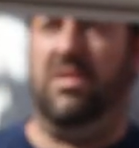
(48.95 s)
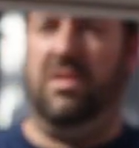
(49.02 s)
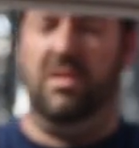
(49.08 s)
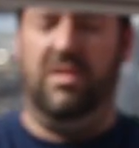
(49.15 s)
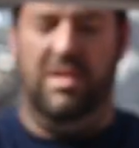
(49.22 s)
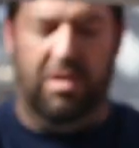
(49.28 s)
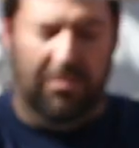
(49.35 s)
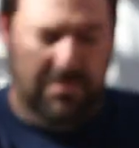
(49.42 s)

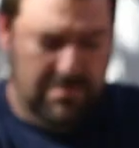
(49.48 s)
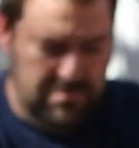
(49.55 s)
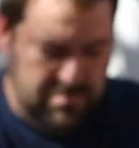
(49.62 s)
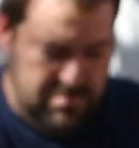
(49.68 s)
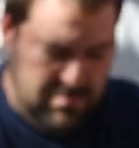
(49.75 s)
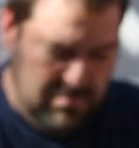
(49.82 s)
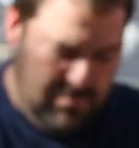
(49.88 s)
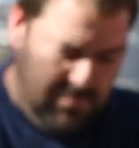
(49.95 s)
um,
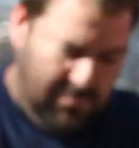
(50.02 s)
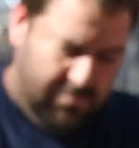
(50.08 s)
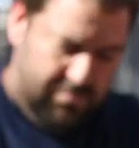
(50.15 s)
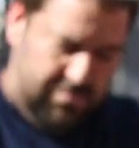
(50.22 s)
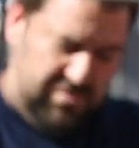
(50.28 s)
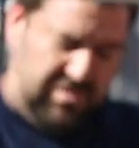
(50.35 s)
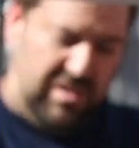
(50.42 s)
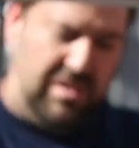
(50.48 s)
hanging out in the
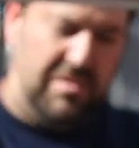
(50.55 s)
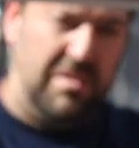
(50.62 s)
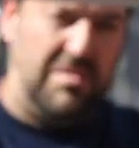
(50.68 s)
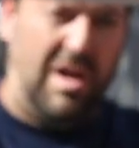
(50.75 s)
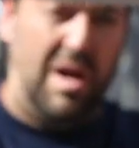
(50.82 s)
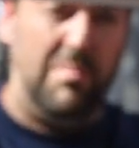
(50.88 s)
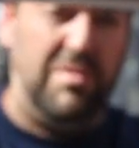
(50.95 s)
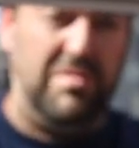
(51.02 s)
yard, in the
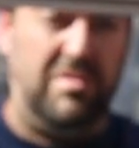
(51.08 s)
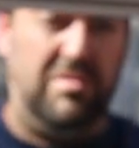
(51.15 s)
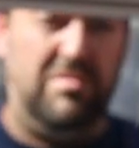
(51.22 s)
garden,